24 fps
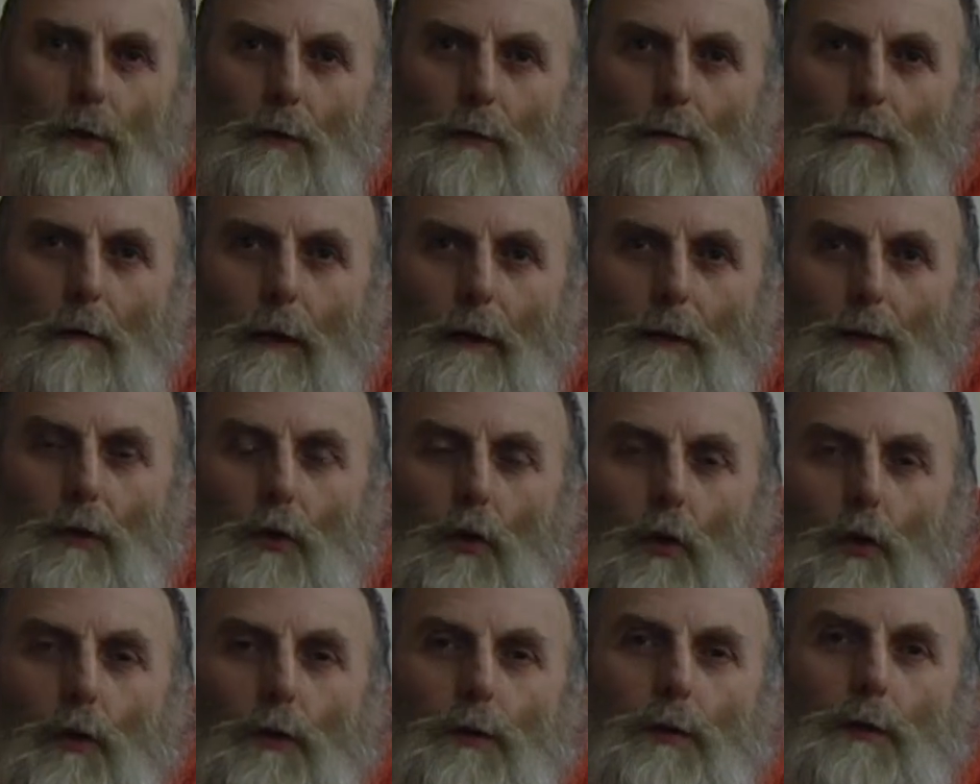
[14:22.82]
on the
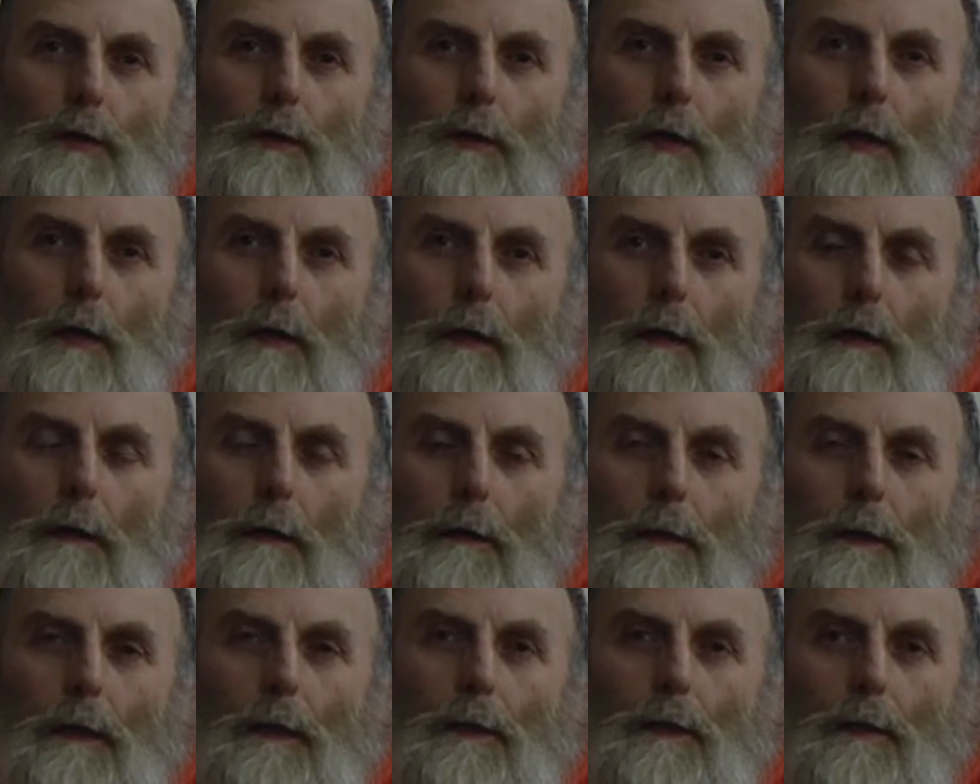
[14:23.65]
racecourse
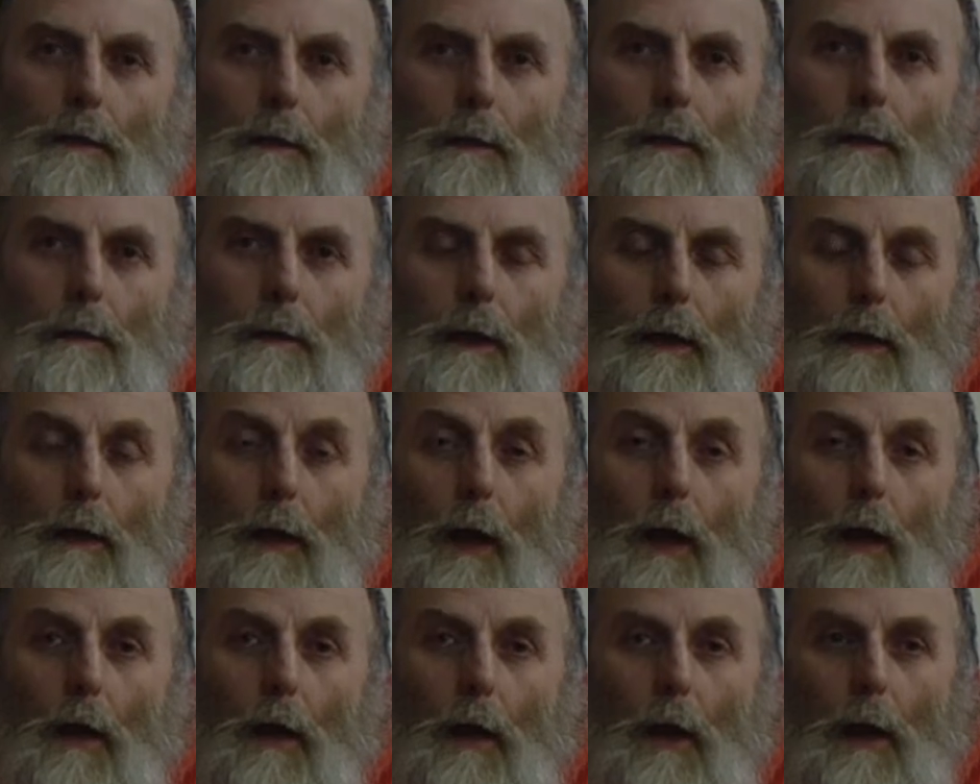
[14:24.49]
is
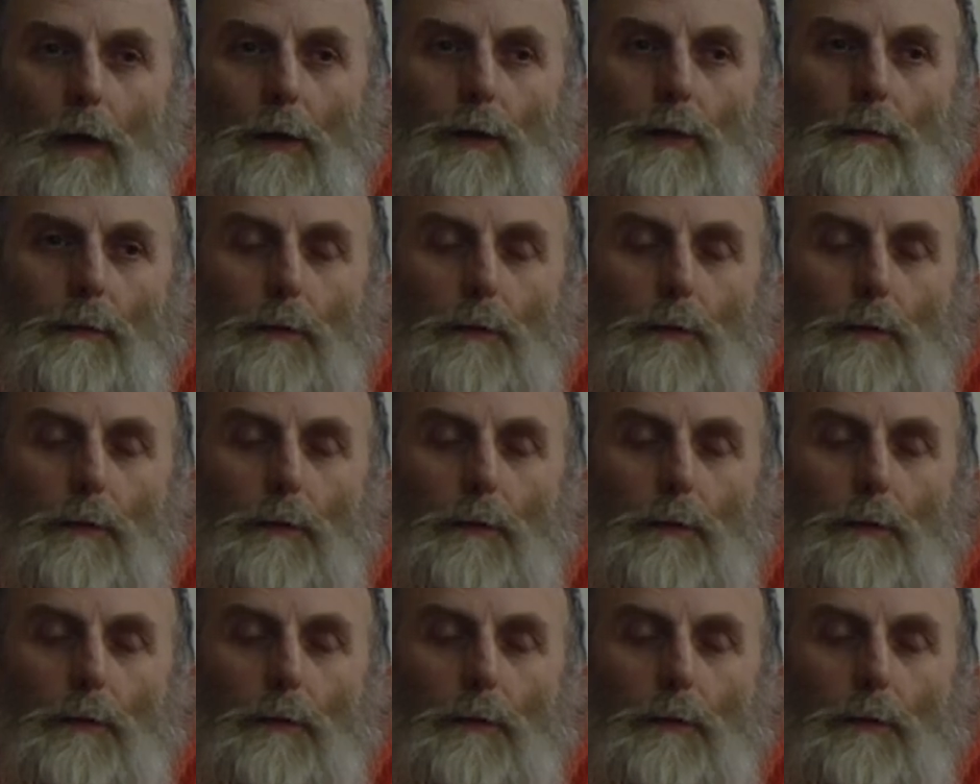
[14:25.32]
a large